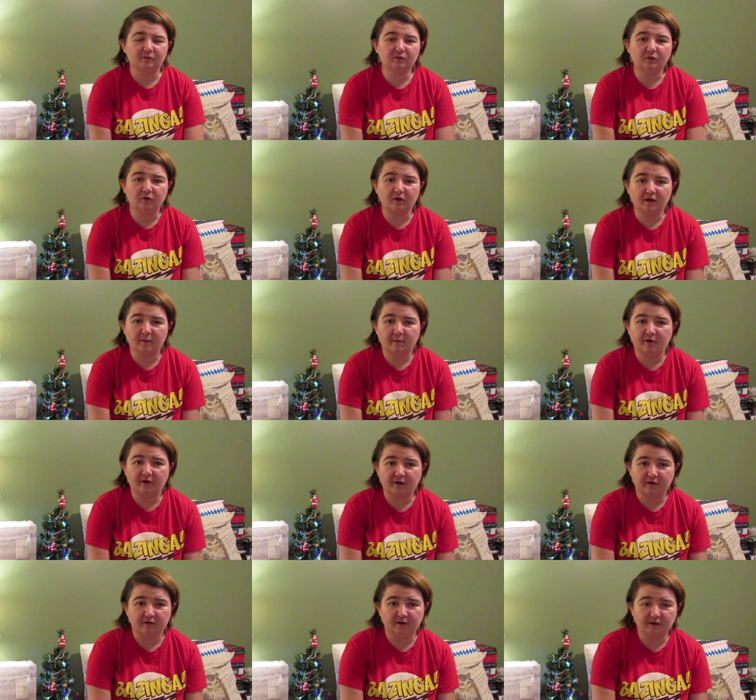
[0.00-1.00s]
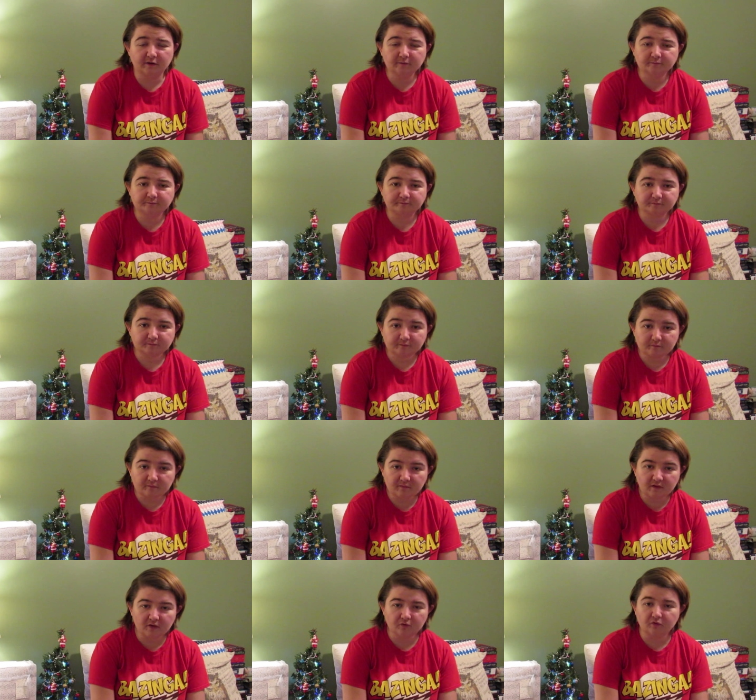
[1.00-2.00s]
I was talking about earlier
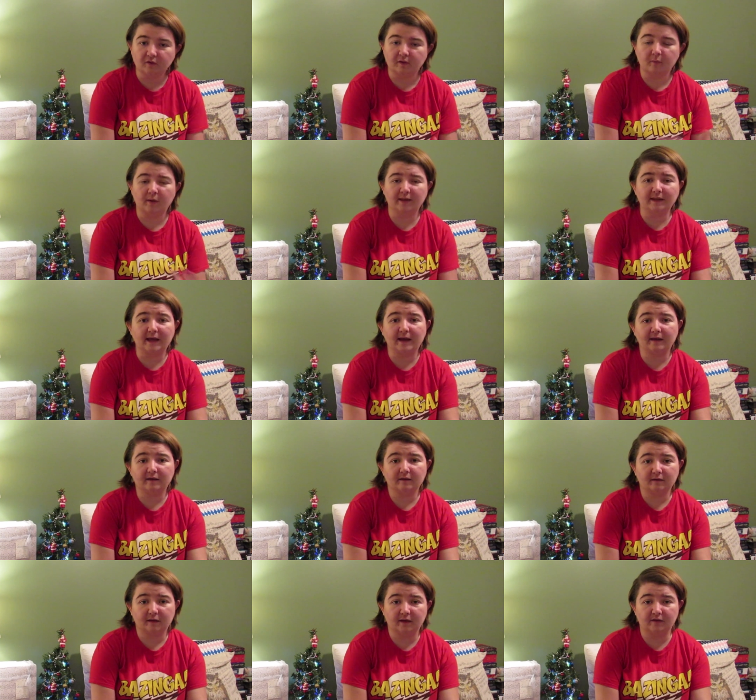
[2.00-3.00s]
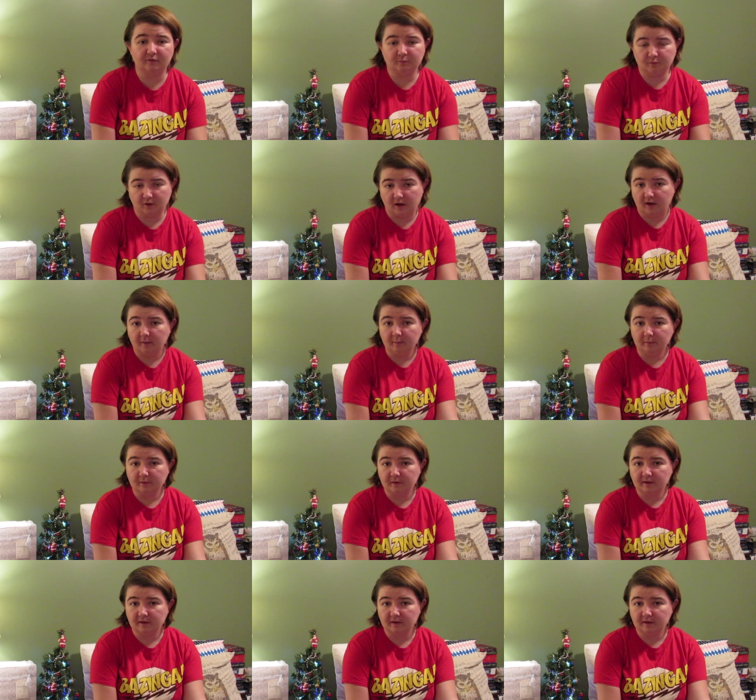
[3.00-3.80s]
so that when that is put up